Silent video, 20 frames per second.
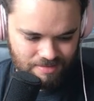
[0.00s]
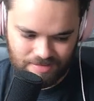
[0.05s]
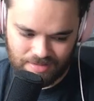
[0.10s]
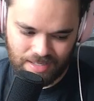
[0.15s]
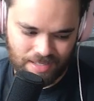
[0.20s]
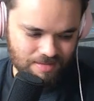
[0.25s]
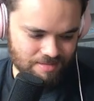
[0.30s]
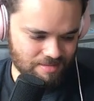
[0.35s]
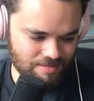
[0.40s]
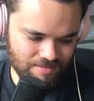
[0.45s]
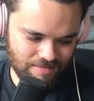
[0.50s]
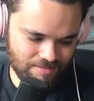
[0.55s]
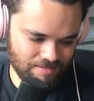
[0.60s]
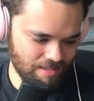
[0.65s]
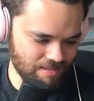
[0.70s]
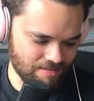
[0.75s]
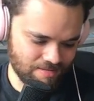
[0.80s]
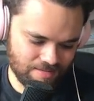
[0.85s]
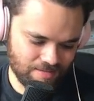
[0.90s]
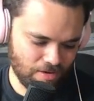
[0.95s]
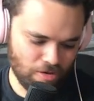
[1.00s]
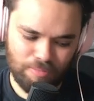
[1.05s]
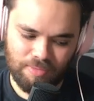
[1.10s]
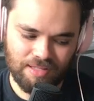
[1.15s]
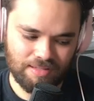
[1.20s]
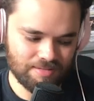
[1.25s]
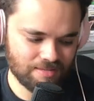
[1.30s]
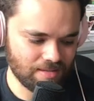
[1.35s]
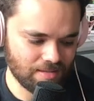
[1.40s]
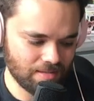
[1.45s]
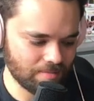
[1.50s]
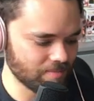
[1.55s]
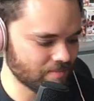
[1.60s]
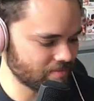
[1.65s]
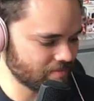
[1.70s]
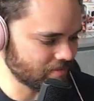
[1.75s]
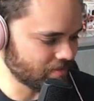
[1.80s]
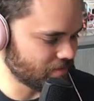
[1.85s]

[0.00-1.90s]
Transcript: That's so messed up.